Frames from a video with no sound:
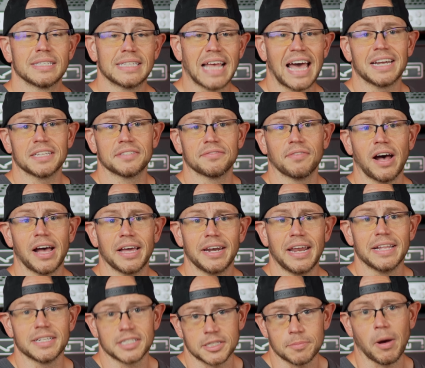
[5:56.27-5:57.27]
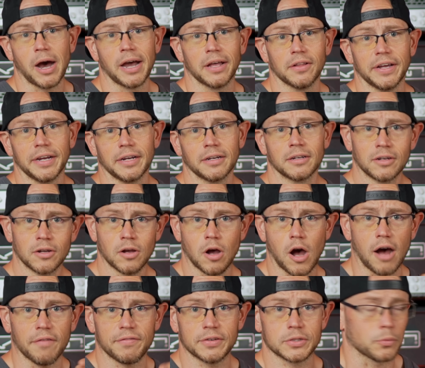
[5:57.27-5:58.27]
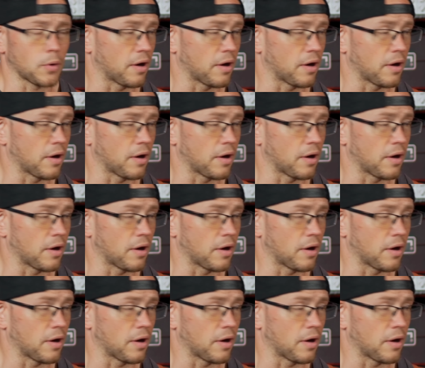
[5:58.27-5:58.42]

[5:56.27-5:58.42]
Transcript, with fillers: satisfied and smiling office